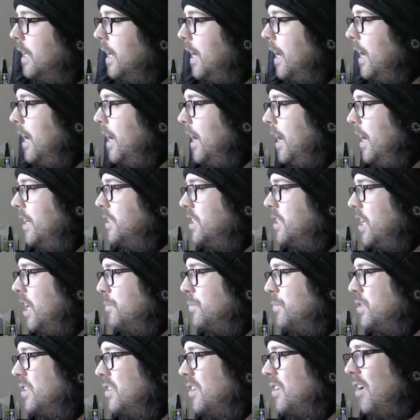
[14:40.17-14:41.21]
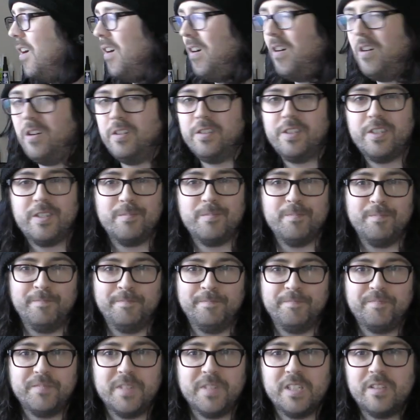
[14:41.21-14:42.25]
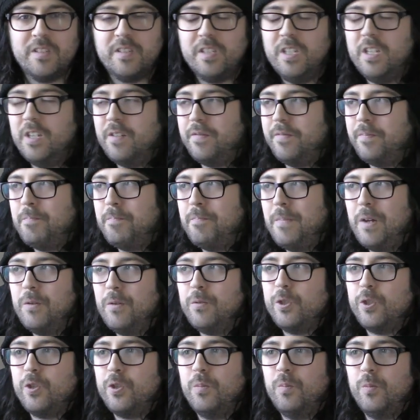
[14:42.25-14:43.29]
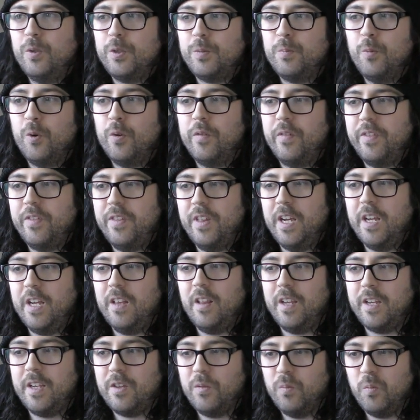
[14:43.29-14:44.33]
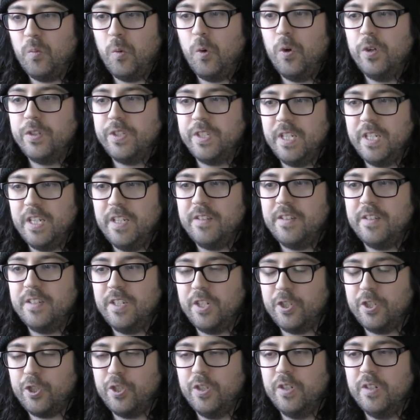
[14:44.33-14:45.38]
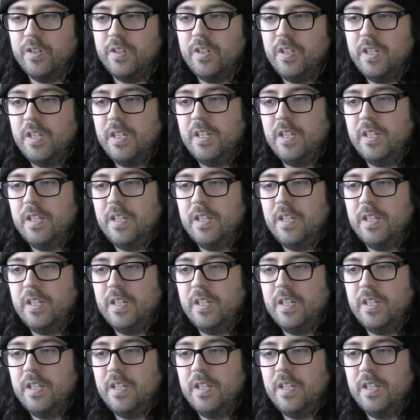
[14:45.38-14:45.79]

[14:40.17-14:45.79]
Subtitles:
In terms of the cards, see if Maelstrom was more of a thing like it was in 8th edition